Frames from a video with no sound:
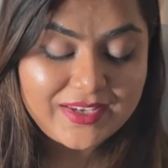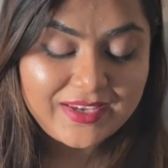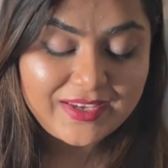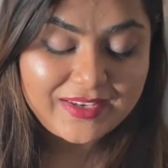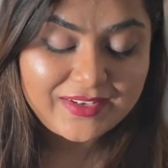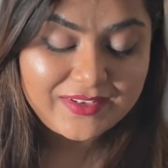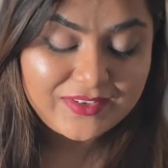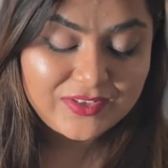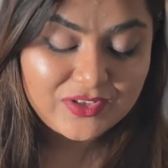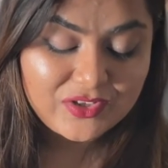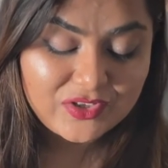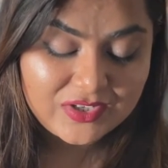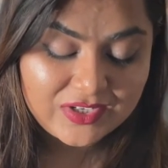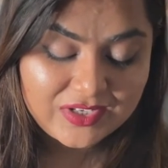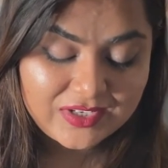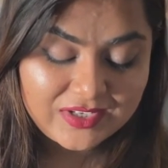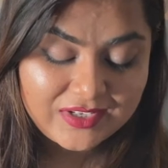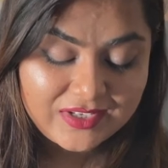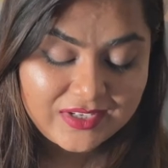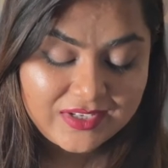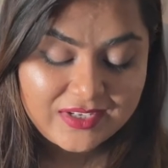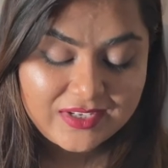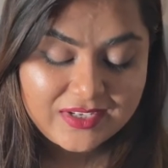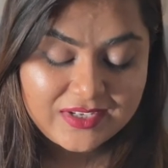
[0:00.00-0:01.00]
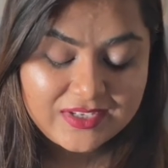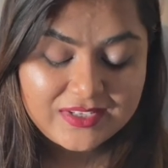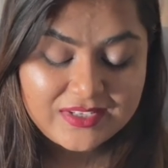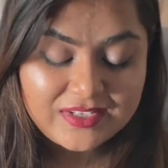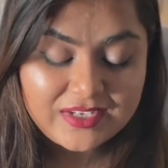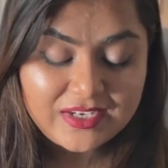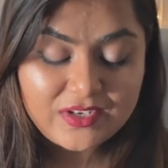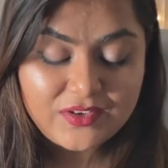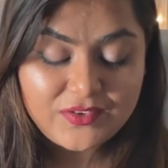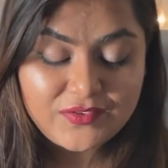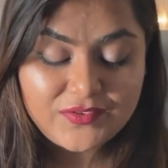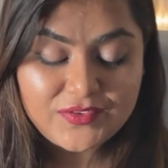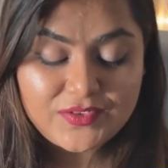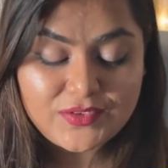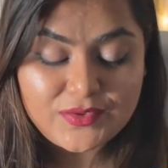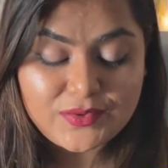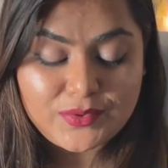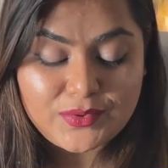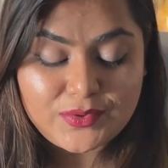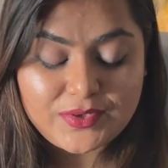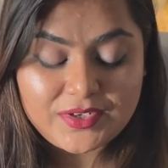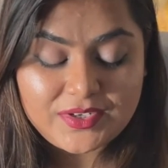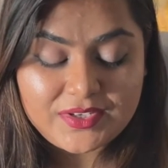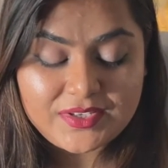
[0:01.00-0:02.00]
energy, Ten of
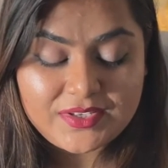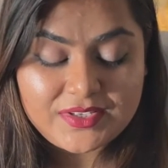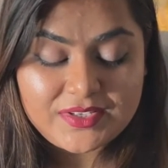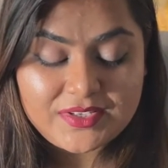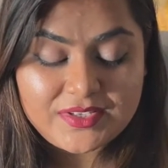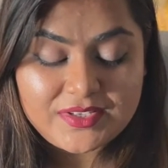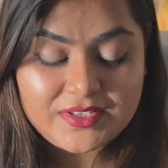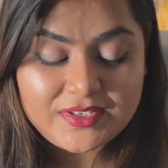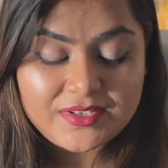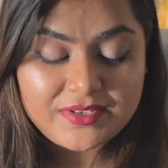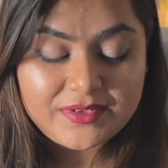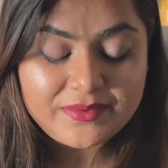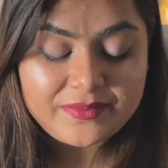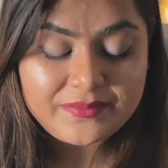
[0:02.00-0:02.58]
Swords,